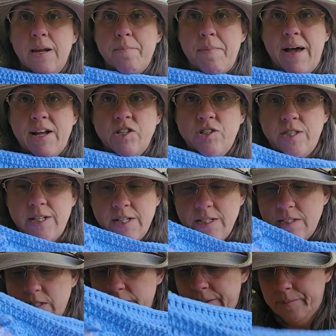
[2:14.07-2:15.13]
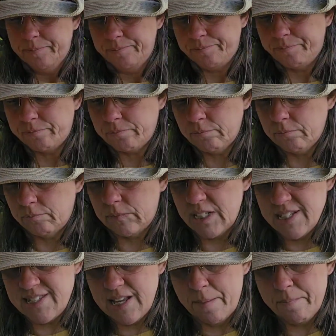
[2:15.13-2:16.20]
to match this,
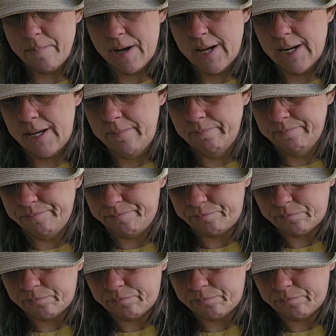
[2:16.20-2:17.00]
the Sun Bunny.